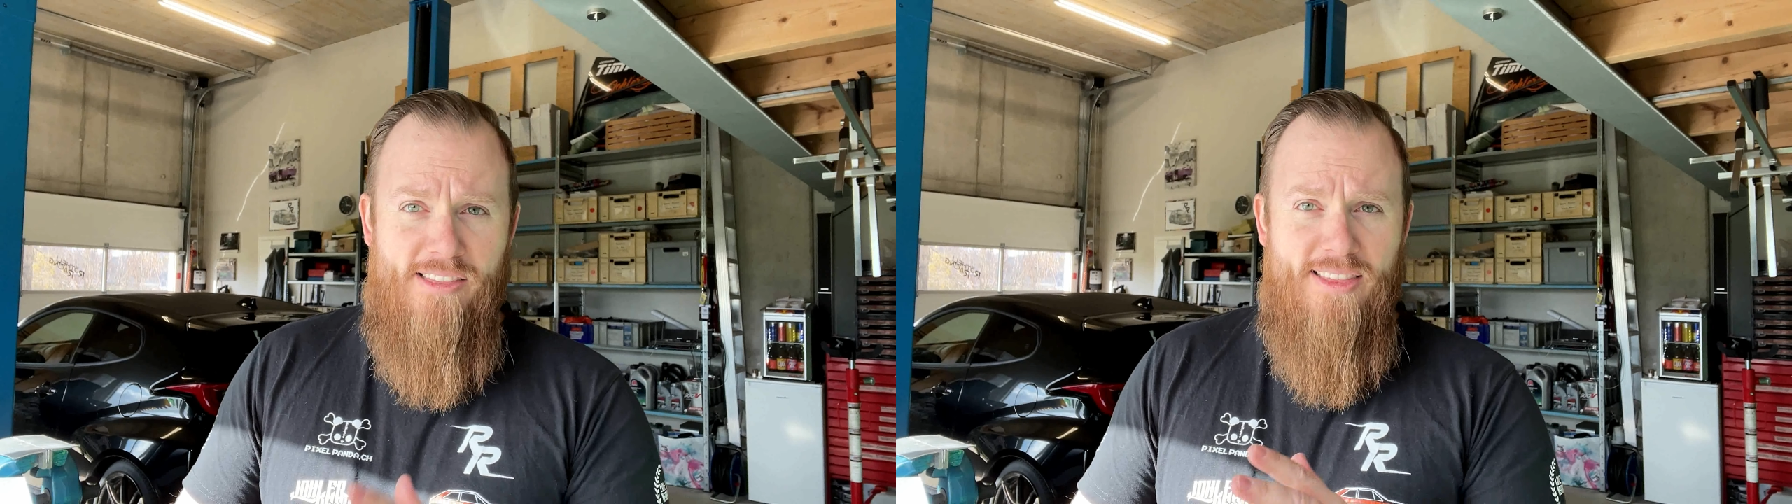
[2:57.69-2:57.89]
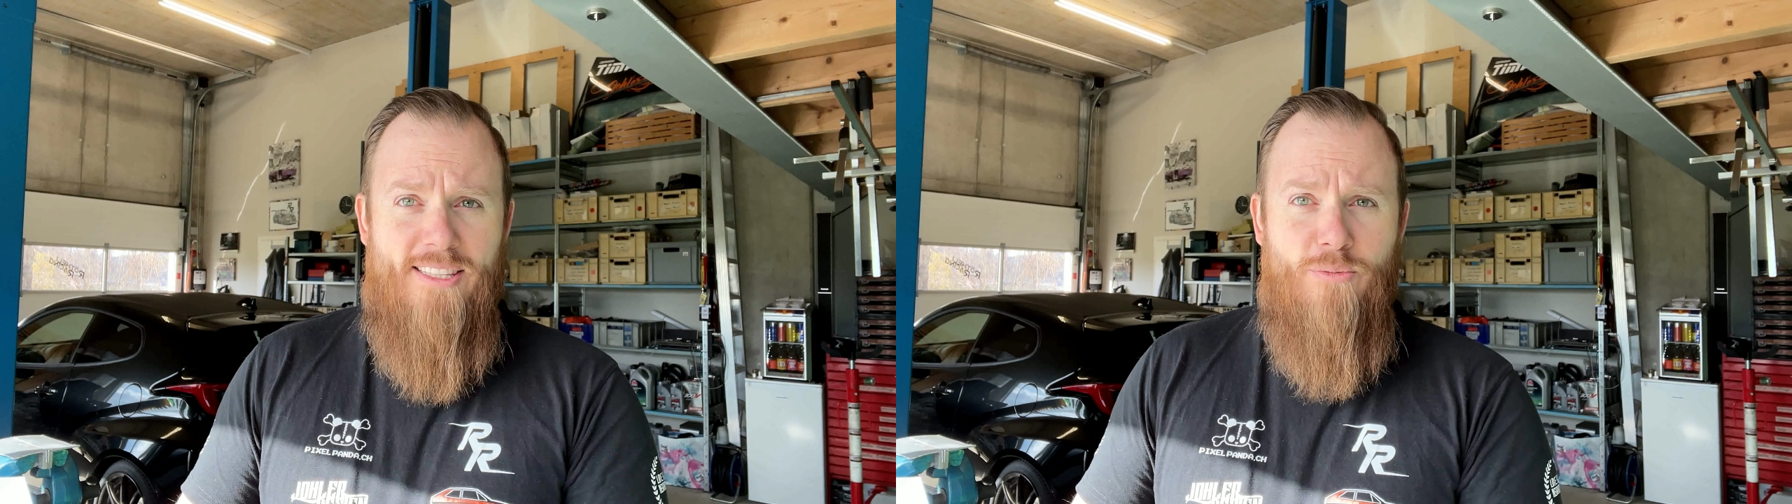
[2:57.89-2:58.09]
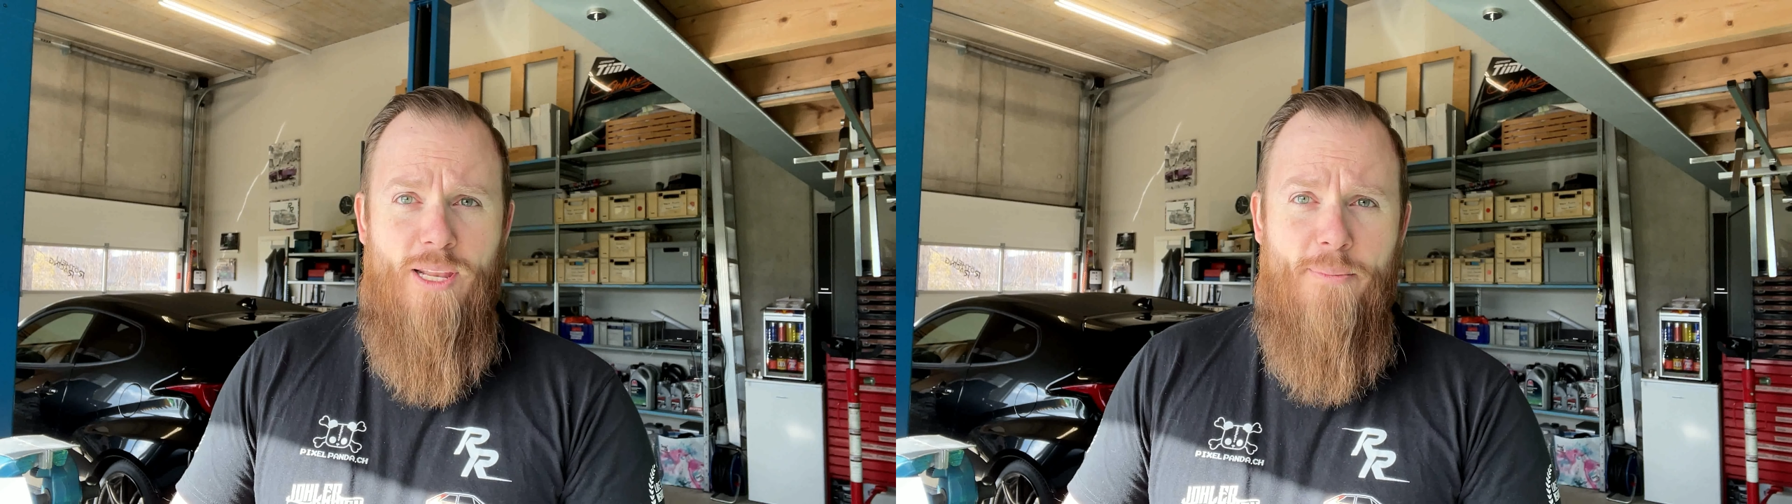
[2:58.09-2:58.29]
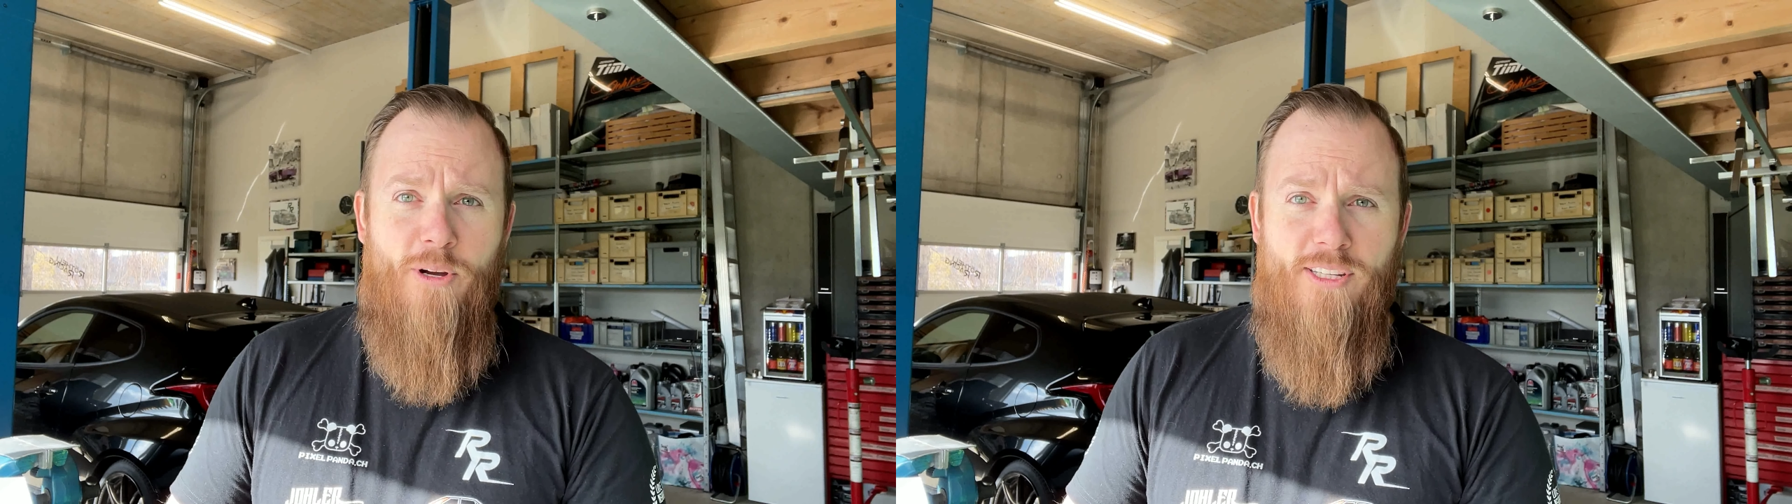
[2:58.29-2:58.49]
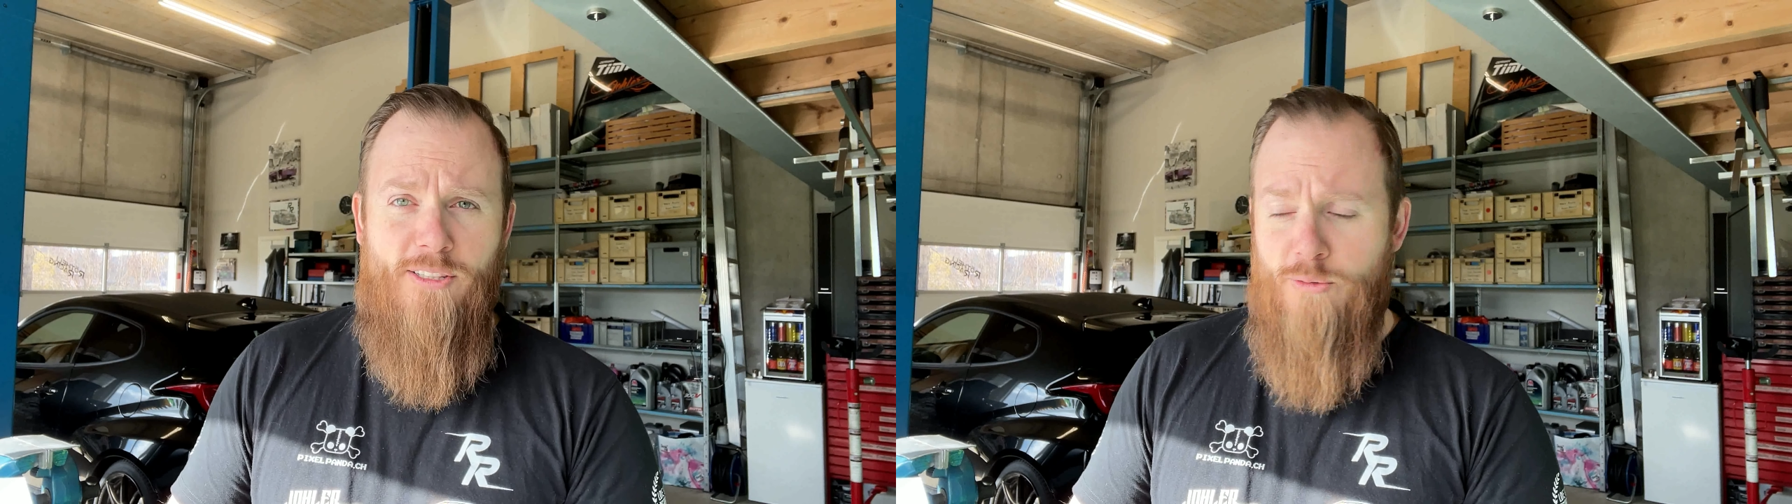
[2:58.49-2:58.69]
and that's what I'm
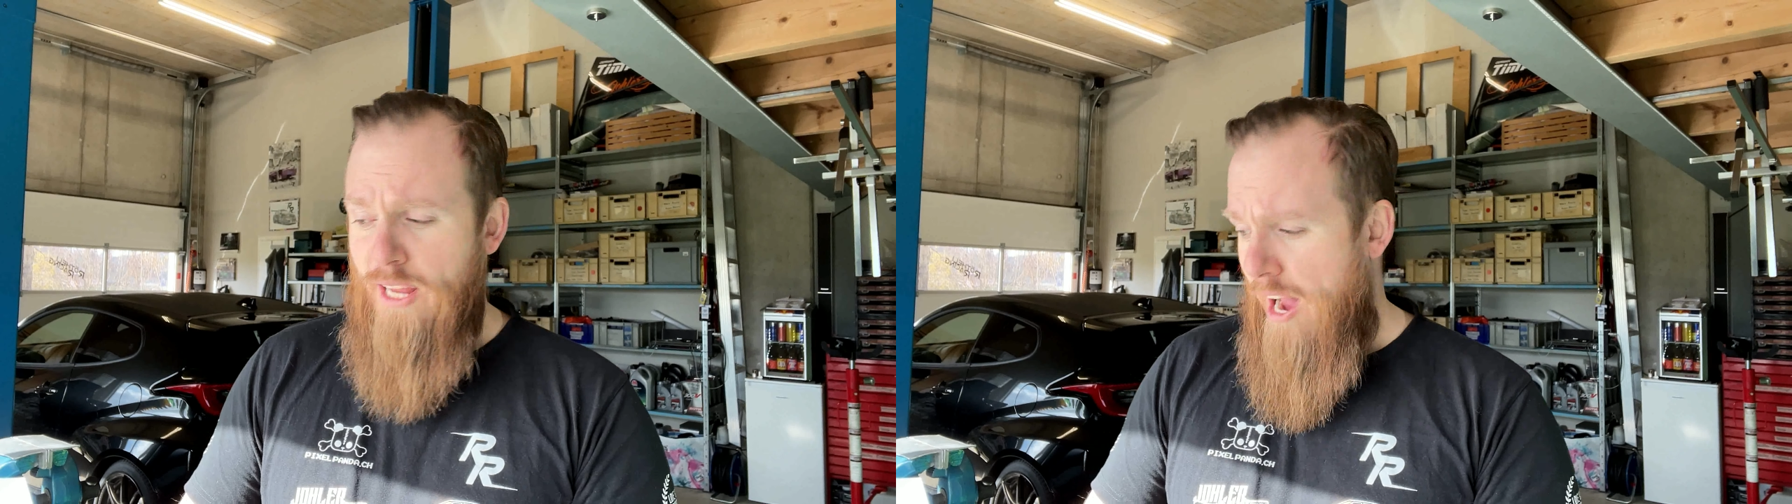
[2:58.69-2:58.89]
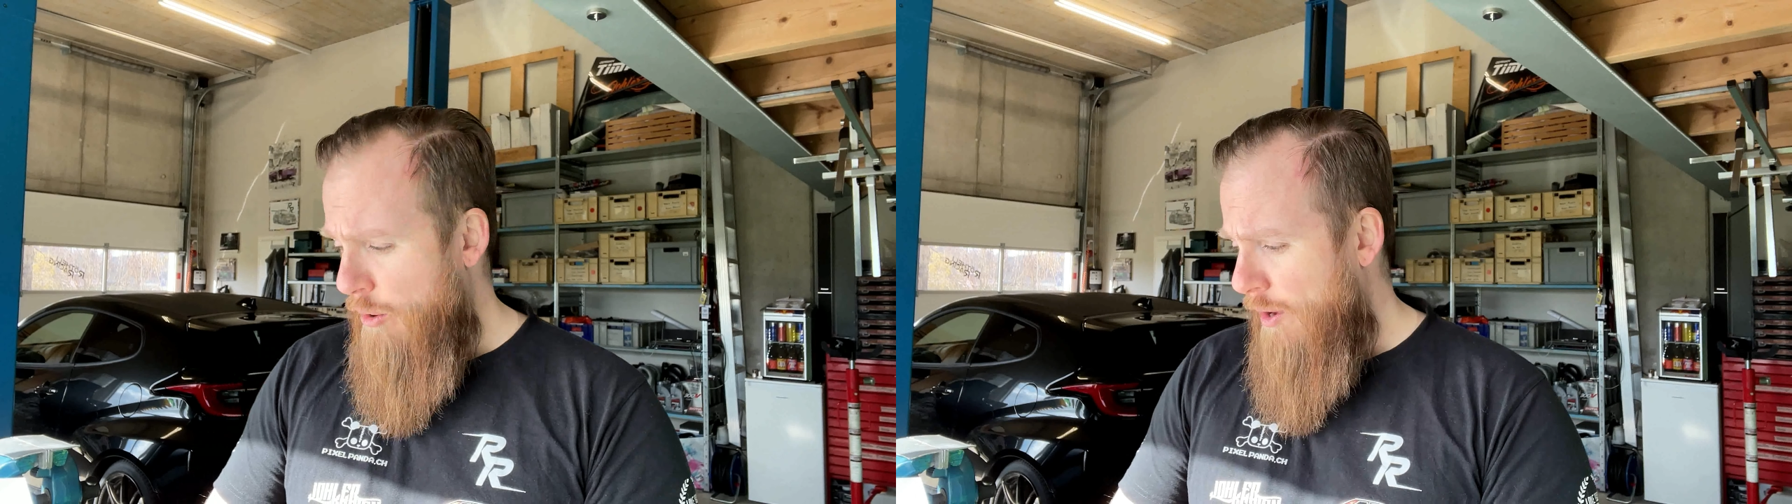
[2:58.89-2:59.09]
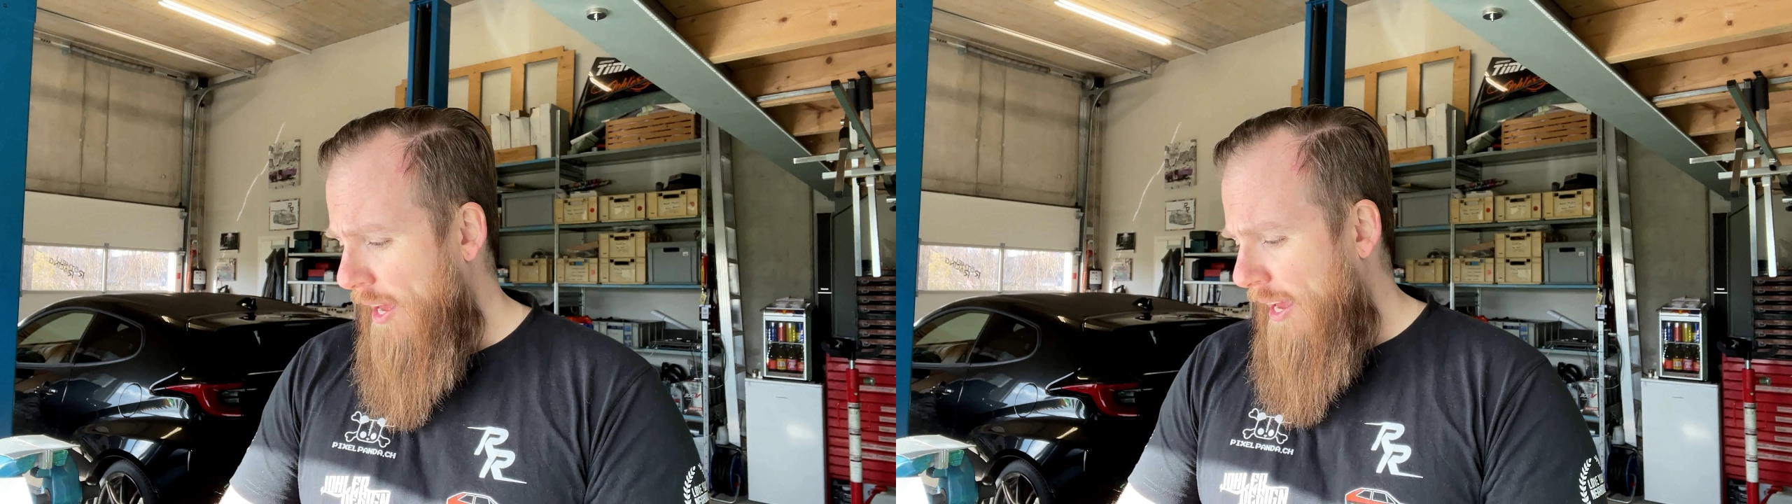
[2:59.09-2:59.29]
gonna do now.